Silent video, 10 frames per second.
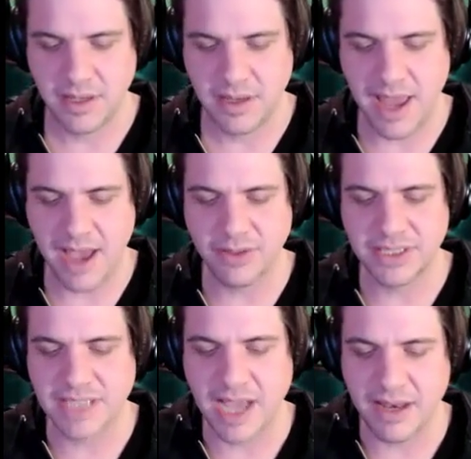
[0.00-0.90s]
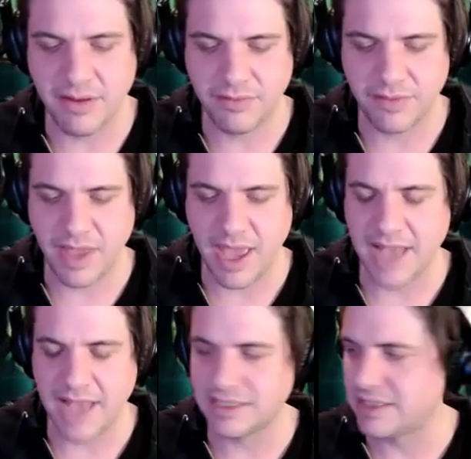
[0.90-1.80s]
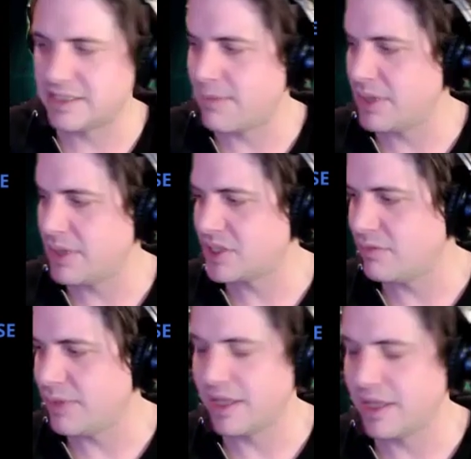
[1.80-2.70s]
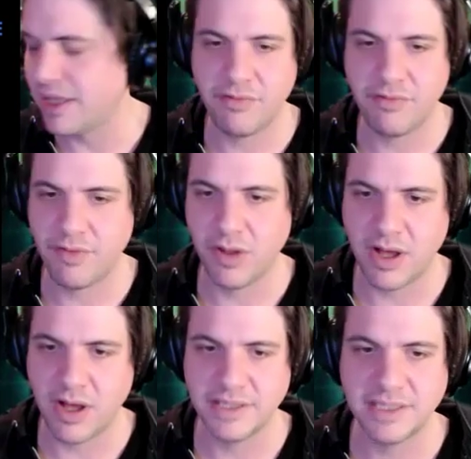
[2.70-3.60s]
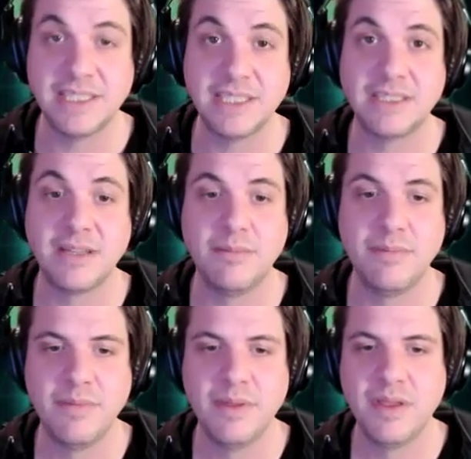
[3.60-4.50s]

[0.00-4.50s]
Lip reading: Now it's kind of has this ambition of being like a full-on system